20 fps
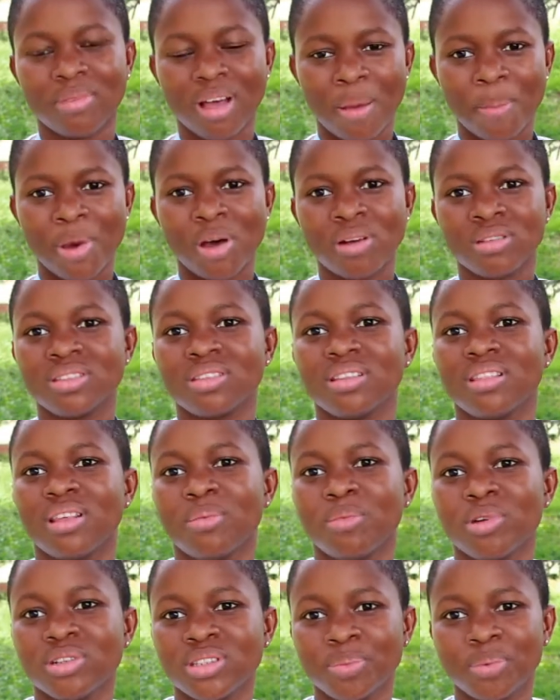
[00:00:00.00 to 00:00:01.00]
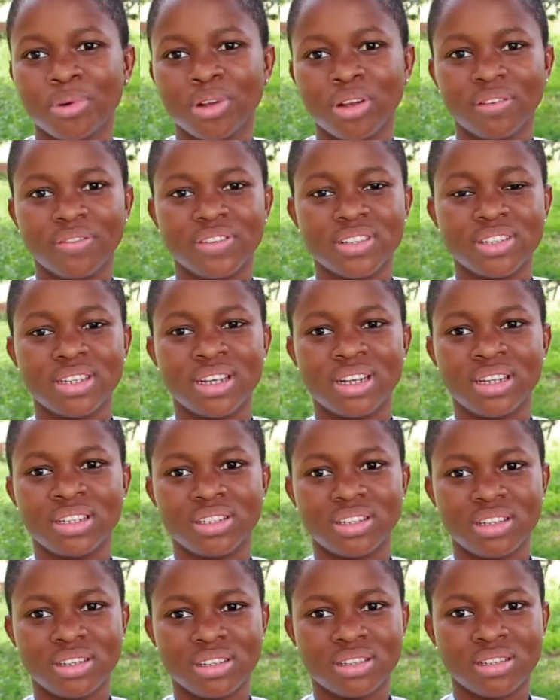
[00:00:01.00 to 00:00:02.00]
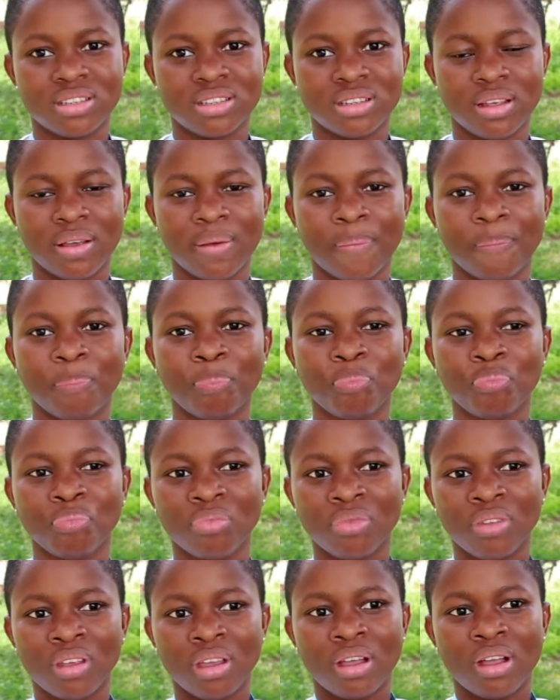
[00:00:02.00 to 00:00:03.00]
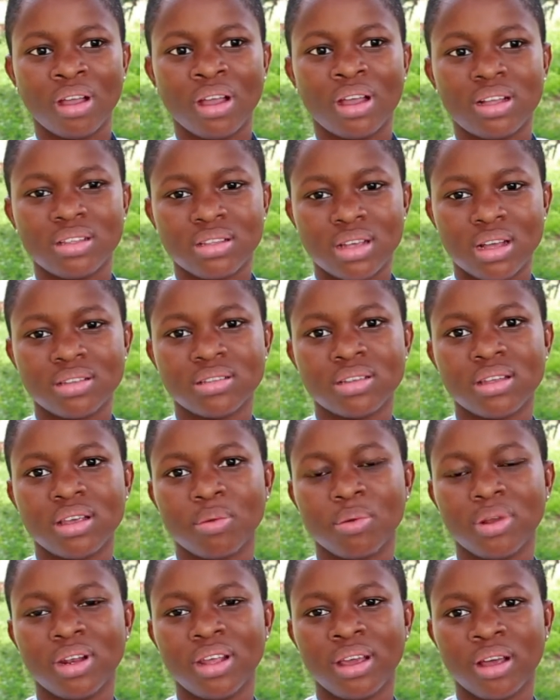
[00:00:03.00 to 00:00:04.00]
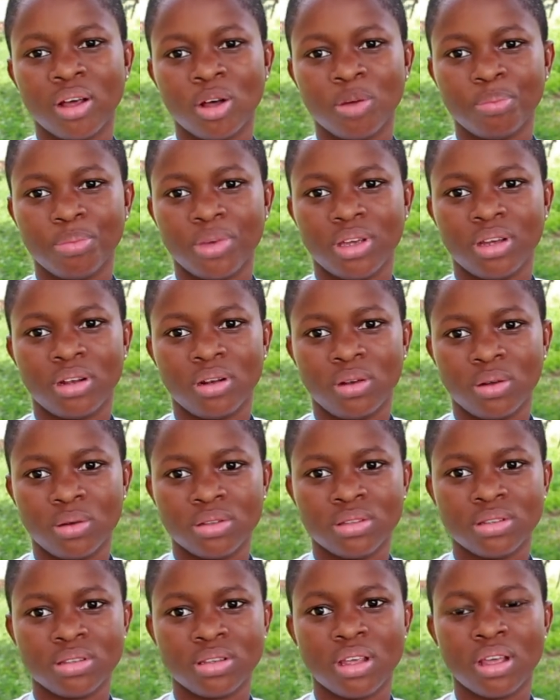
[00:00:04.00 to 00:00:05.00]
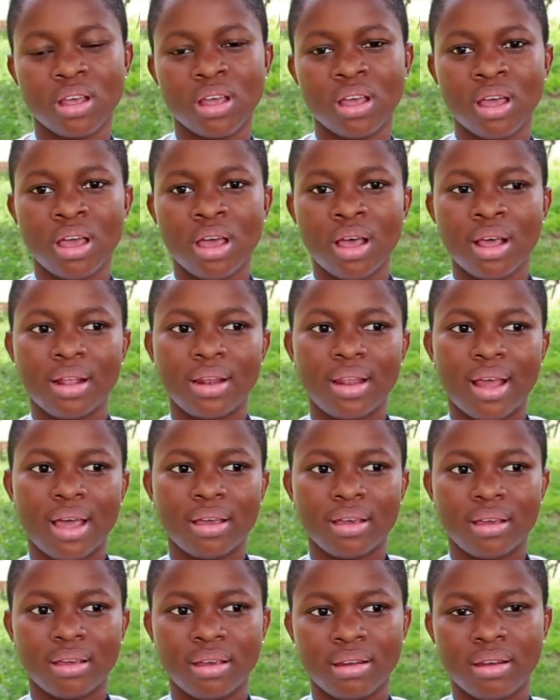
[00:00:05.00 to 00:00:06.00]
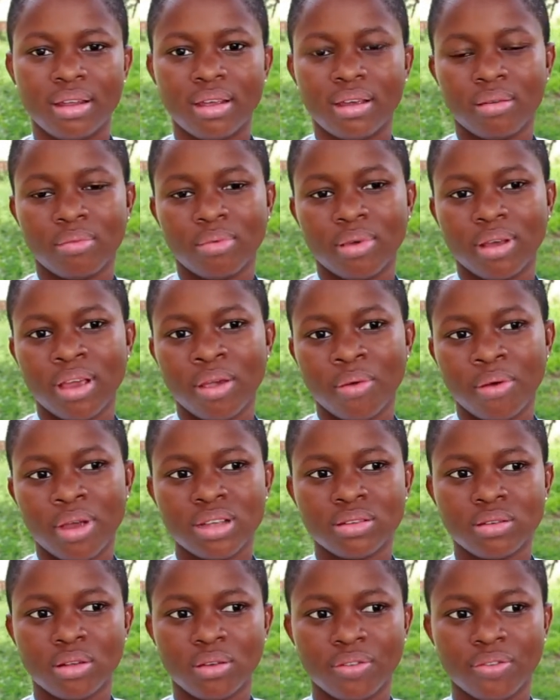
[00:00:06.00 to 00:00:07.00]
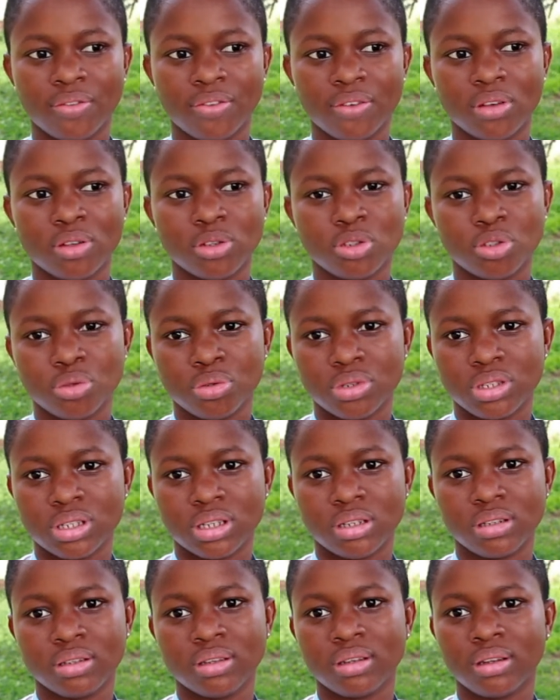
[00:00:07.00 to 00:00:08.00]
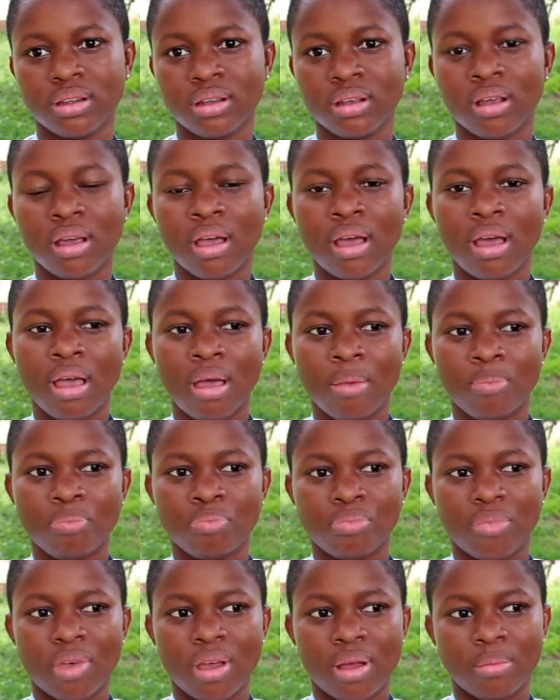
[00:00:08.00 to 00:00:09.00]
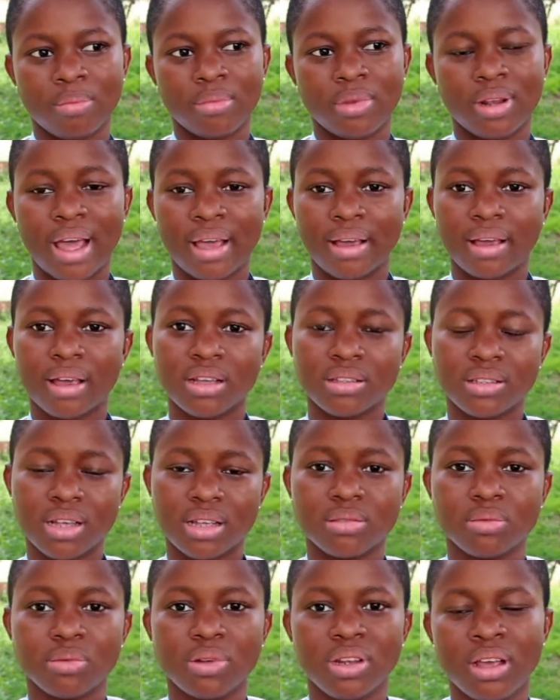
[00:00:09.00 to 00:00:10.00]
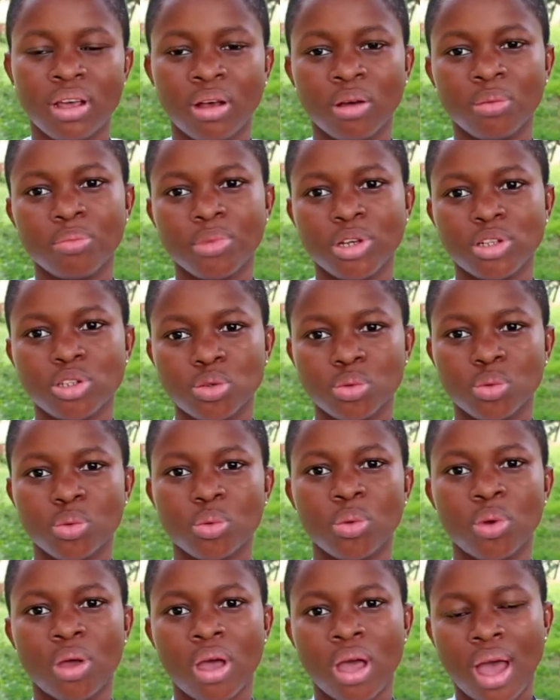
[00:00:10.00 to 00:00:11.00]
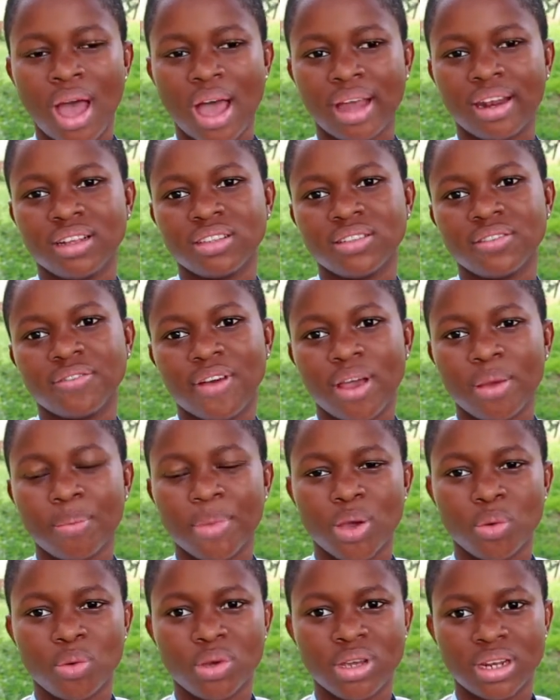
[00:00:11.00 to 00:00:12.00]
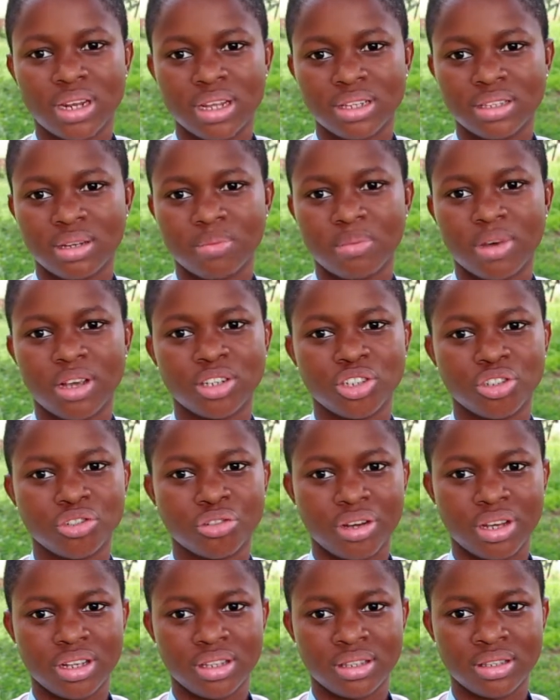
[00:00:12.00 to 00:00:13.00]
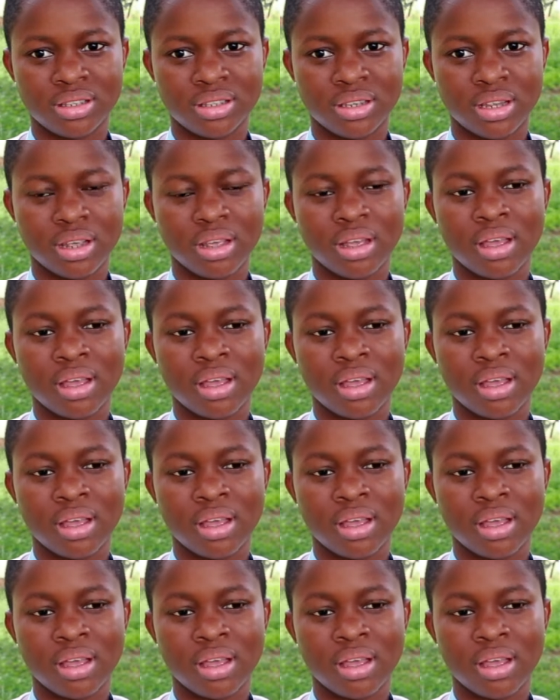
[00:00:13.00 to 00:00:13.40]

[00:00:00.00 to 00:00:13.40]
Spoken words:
About the multiple of intelligence. It has really helped me a lot. Like in areas of choosing. Like it has really helped me to identify my weakness and my strengths,